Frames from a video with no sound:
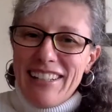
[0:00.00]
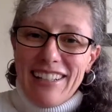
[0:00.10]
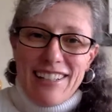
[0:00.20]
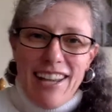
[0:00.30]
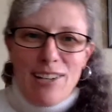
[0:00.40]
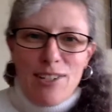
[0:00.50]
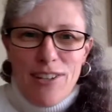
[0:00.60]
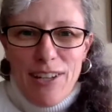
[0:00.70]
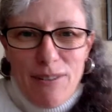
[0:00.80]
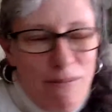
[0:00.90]

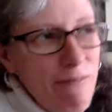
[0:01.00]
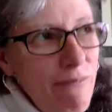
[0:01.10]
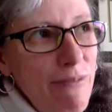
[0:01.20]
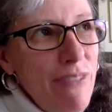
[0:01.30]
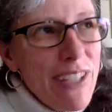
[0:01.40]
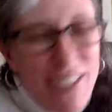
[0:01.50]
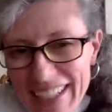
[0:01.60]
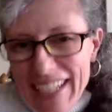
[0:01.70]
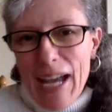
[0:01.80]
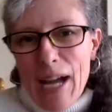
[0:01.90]
It feels like
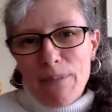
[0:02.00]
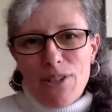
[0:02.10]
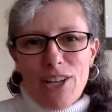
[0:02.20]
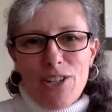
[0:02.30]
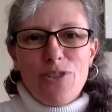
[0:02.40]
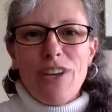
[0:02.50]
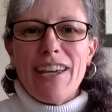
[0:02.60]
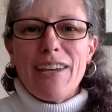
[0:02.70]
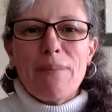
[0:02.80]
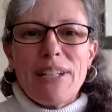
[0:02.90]
it happened
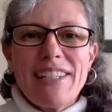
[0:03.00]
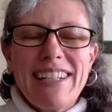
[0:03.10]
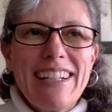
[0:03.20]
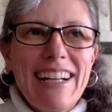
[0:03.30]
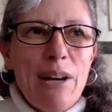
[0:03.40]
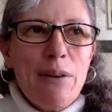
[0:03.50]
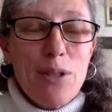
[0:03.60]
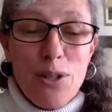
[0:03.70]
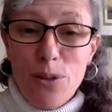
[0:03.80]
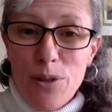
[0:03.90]
yesterday, but I was
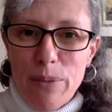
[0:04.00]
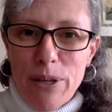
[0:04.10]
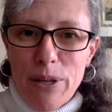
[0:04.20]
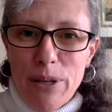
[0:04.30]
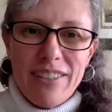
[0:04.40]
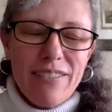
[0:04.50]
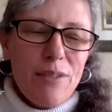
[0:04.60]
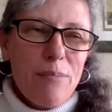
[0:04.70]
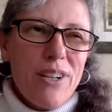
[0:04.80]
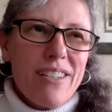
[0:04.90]
new to Pearson. It was
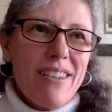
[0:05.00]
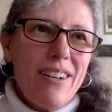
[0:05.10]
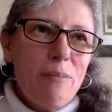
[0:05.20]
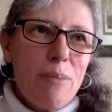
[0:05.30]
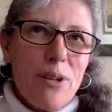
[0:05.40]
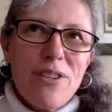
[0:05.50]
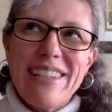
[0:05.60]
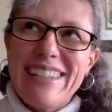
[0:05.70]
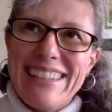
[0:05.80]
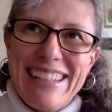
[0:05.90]
Prentice Hall Pearson
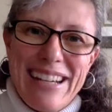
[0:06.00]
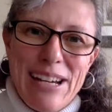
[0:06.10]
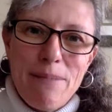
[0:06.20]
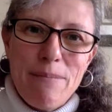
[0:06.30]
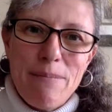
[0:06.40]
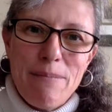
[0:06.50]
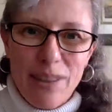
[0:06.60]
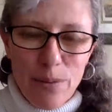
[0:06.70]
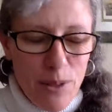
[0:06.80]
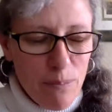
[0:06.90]
at the time. And
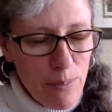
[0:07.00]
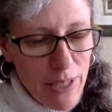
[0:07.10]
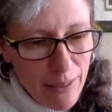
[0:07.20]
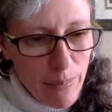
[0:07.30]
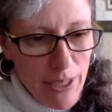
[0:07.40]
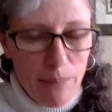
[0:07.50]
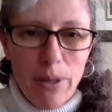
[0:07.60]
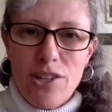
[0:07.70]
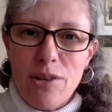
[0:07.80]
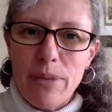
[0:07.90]
there was a big, big
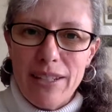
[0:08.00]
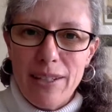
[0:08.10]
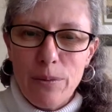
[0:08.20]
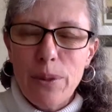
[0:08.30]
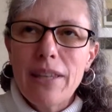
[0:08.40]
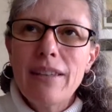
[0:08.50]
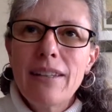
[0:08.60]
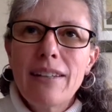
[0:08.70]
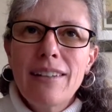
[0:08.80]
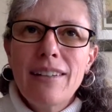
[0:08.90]
budget meeting with
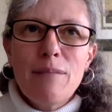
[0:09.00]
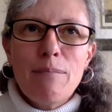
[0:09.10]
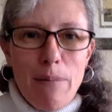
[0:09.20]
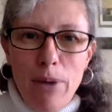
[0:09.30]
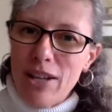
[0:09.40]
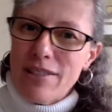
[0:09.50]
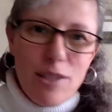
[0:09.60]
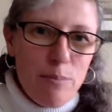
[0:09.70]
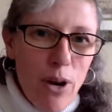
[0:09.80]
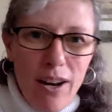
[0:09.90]
my
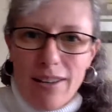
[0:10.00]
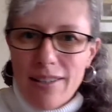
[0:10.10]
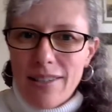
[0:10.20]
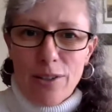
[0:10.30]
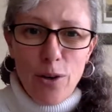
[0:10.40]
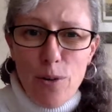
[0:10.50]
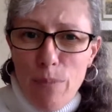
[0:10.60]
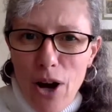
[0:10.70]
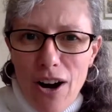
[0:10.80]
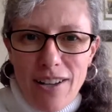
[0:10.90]
boss's boss and her
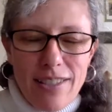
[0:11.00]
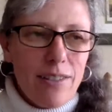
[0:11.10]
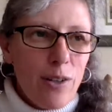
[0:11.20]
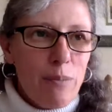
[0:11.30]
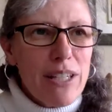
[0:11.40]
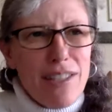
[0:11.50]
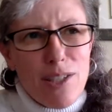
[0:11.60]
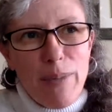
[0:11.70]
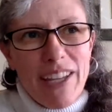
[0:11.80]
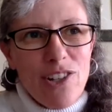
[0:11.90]
boss and our
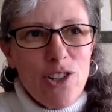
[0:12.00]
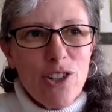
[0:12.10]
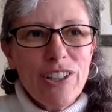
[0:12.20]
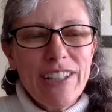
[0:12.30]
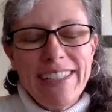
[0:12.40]
business manager,